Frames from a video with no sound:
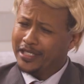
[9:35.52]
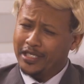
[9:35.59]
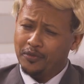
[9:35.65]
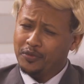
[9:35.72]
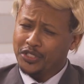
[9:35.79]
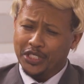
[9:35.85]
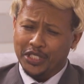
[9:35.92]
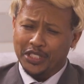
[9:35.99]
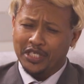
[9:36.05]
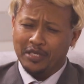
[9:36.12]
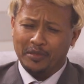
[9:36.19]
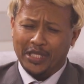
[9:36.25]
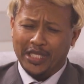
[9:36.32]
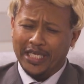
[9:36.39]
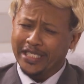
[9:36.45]
I was going to say
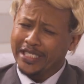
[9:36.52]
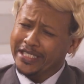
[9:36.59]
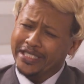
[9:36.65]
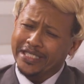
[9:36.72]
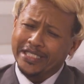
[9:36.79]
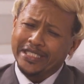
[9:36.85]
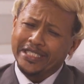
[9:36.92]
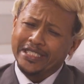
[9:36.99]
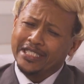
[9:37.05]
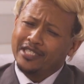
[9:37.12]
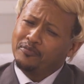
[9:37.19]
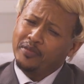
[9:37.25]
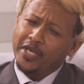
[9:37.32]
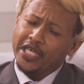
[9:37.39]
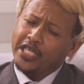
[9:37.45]
Melania.
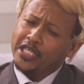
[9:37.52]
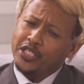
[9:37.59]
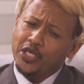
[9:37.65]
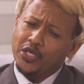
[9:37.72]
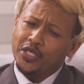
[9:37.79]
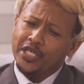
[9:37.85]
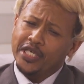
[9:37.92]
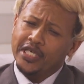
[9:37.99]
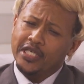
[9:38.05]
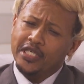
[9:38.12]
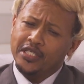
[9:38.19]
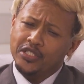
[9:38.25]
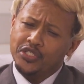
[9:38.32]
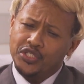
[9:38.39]
Macedonia,